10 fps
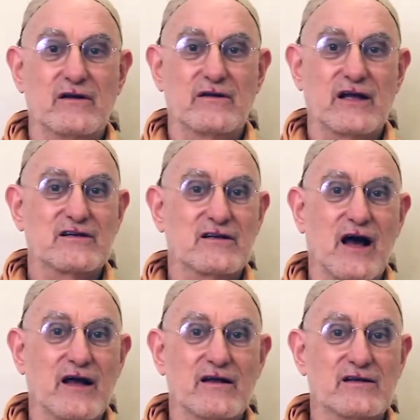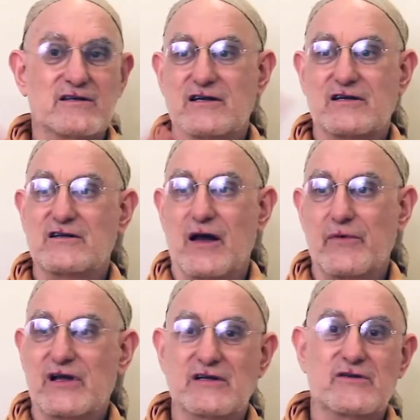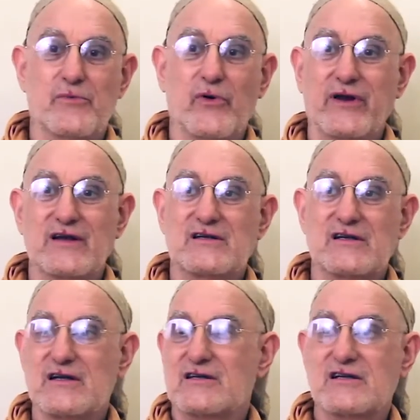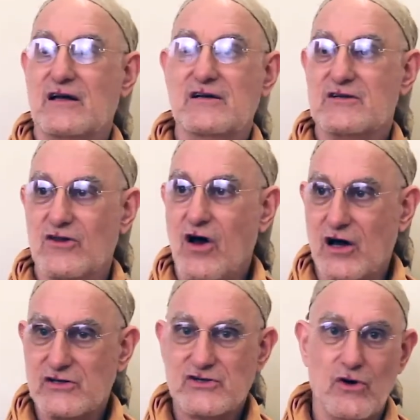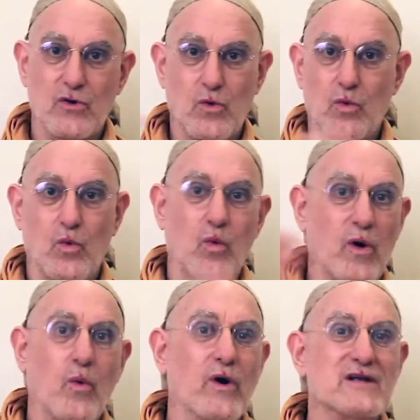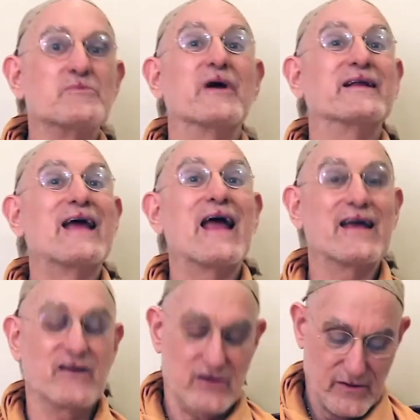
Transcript: It's just not, because the point is that a son is lost, so what has been gained?